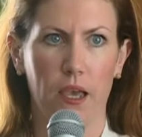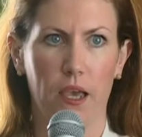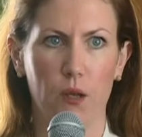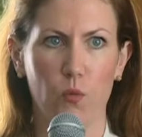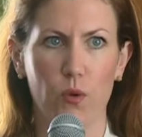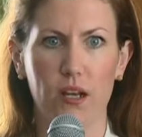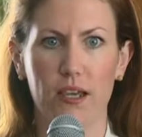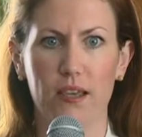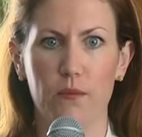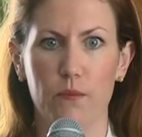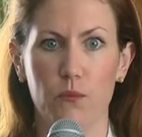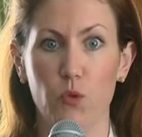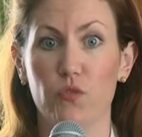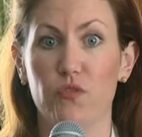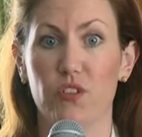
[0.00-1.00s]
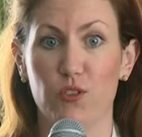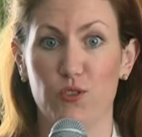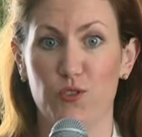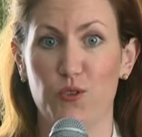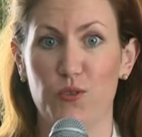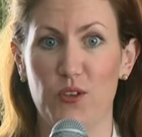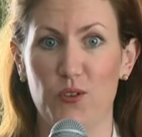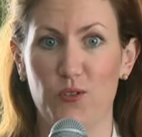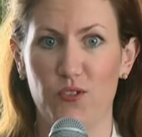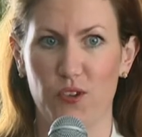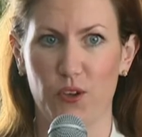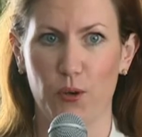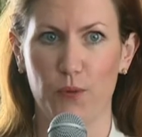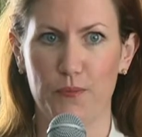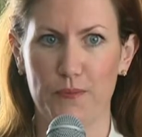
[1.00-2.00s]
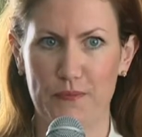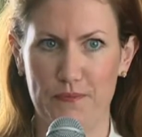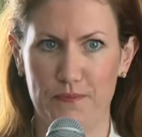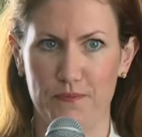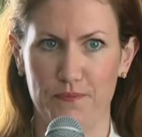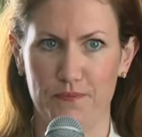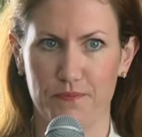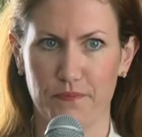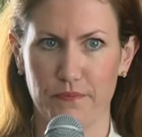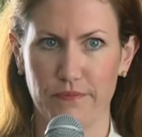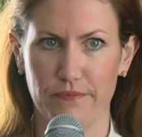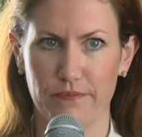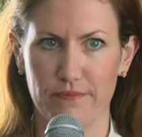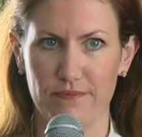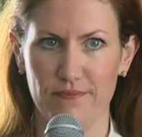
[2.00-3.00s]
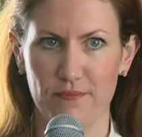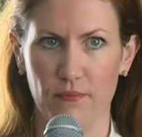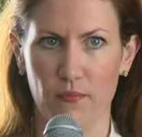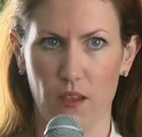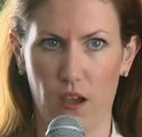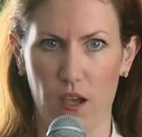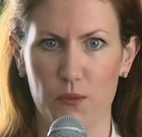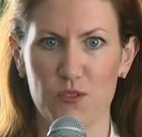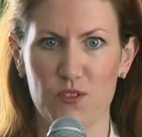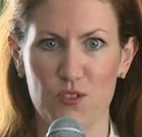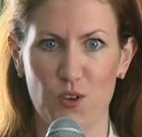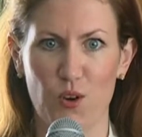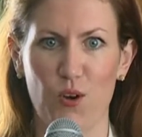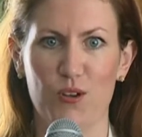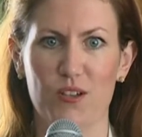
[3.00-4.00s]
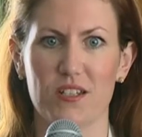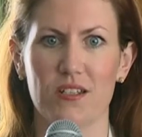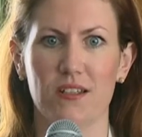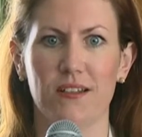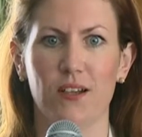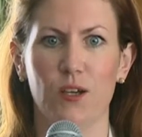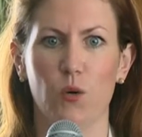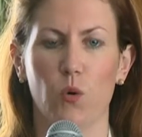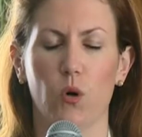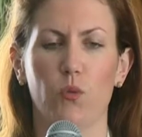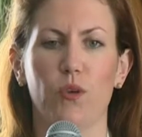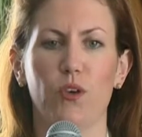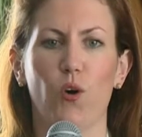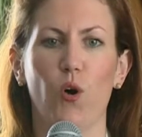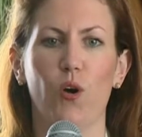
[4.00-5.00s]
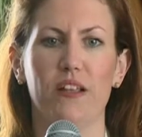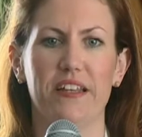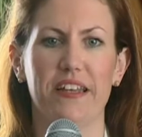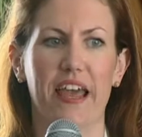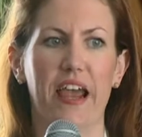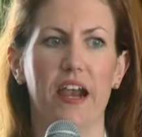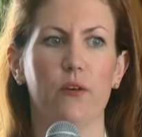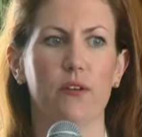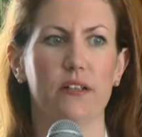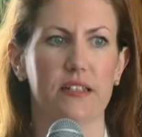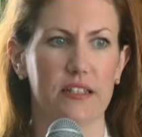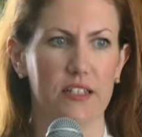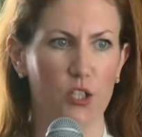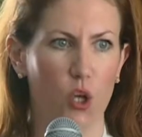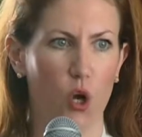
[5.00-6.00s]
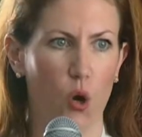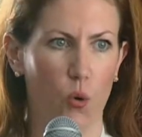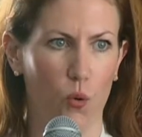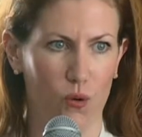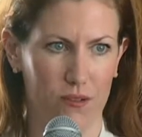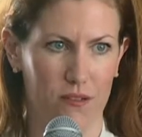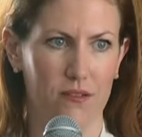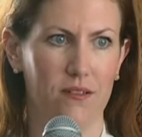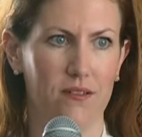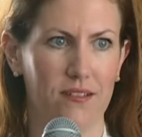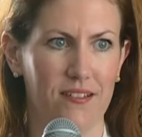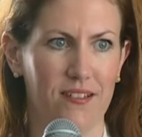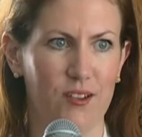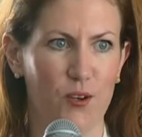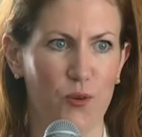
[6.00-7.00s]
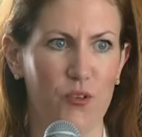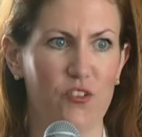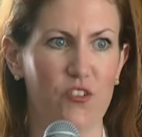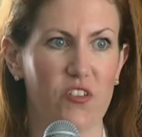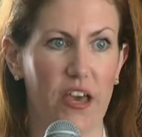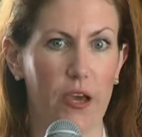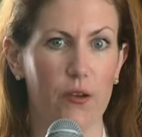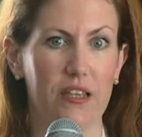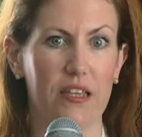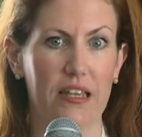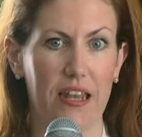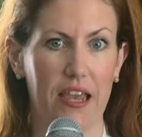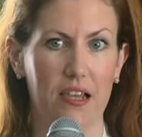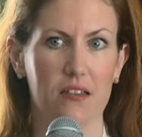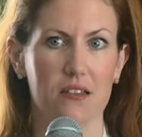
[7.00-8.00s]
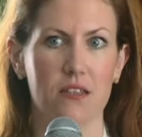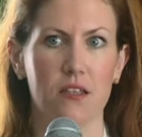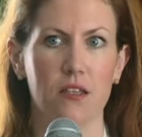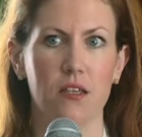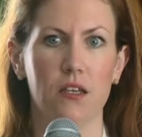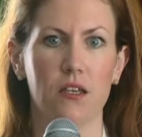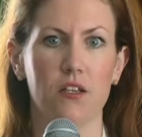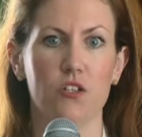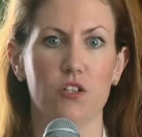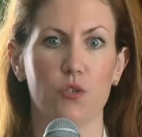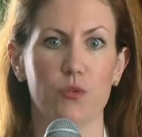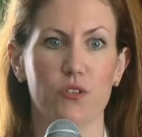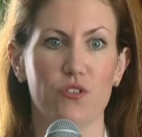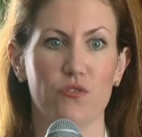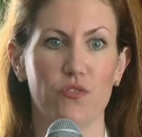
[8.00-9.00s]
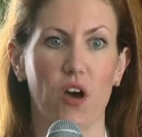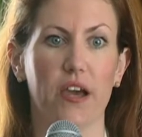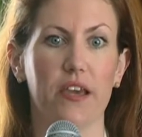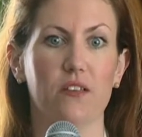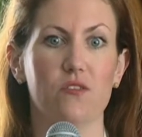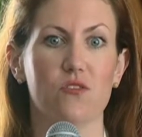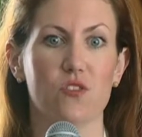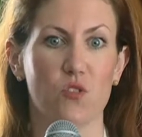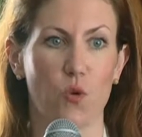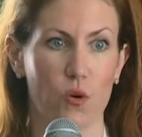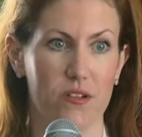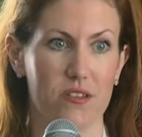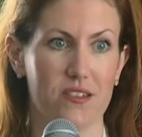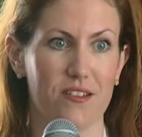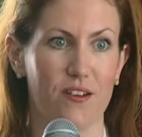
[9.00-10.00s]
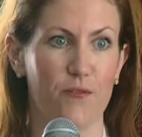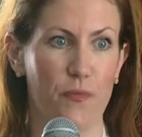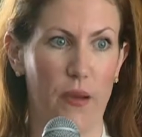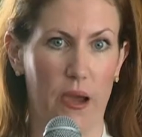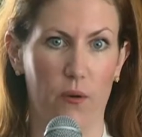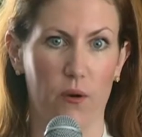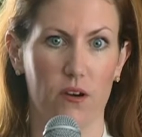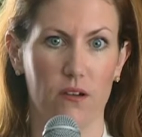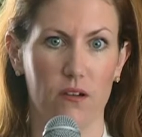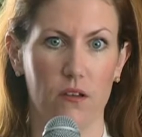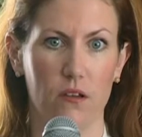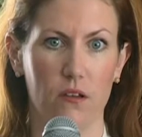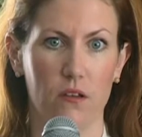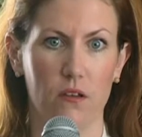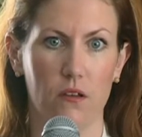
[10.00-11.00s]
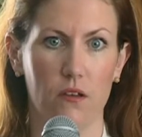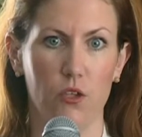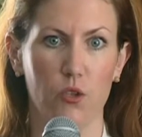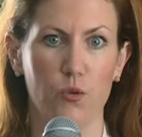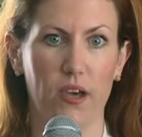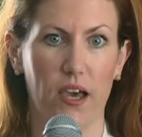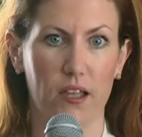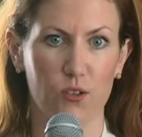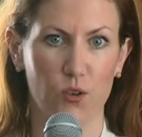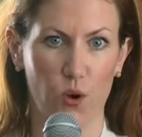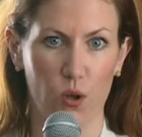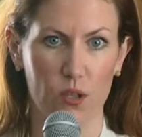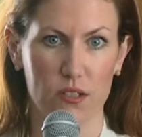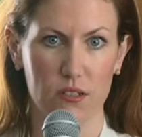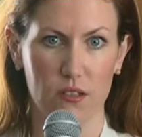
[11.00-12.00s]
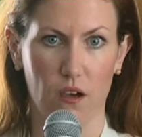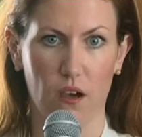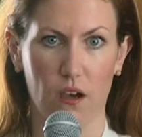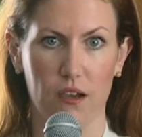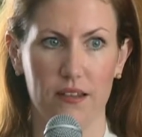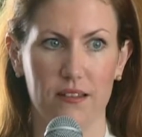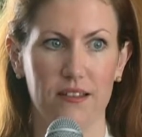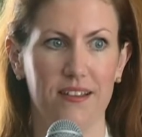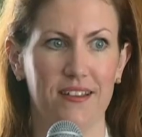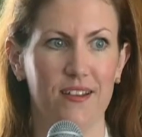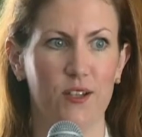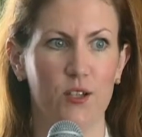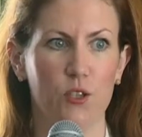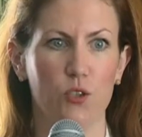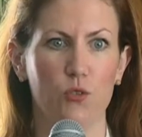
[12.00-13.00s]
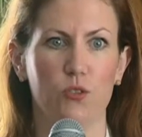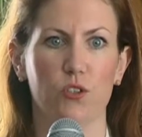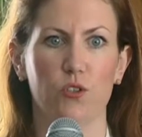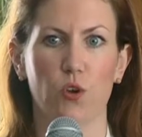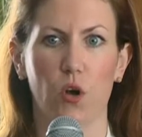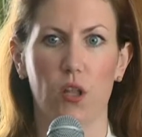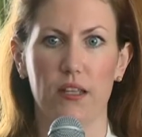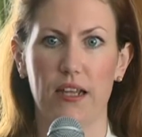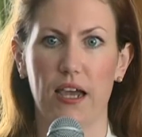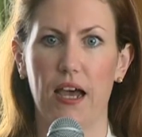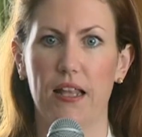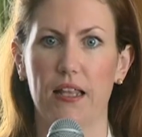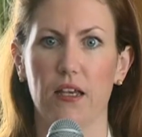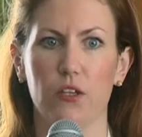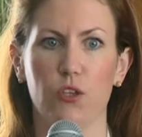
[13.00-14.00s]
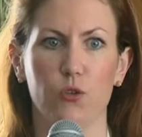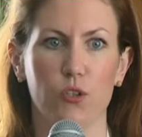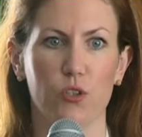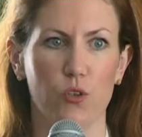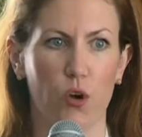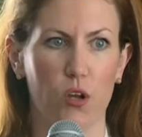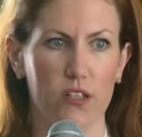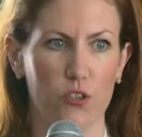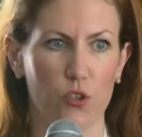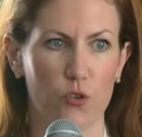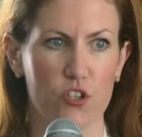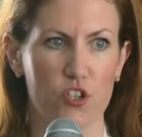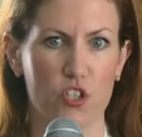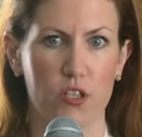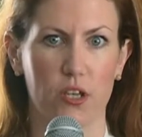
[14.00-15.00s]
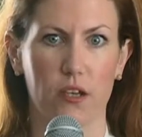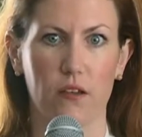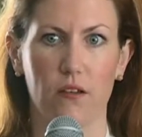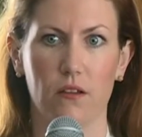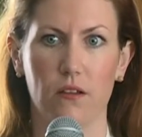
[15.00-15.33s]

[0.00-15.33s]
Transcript: And when I moved here 2 years ago, I was taught what we all inherently know, which is how to connect to a divine source of power. You can call it God, you can call it Allah, you can call it Krishna.